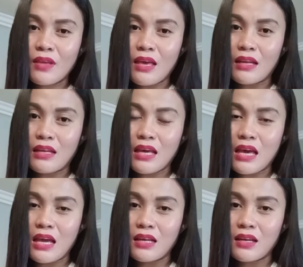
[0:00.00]
and
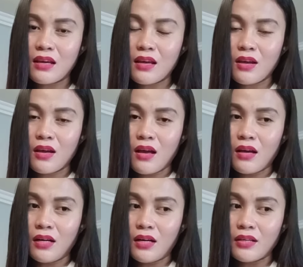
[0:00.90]
then
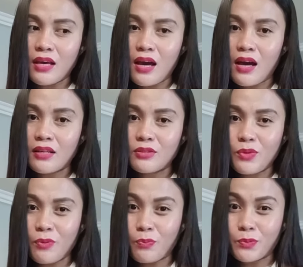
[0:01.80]
Yeah,
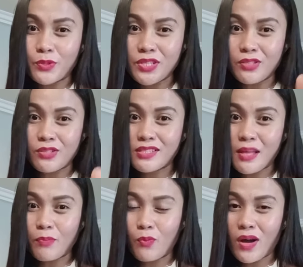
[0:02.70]
we proceed to the
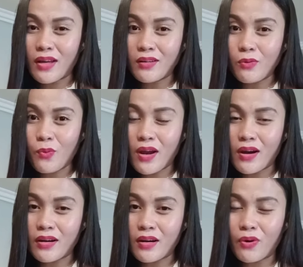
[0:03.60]
step 1
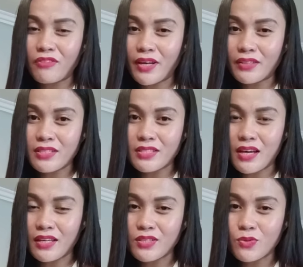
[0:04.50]
where our vital
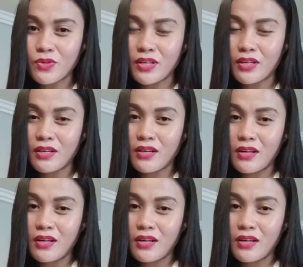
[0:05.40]
signs were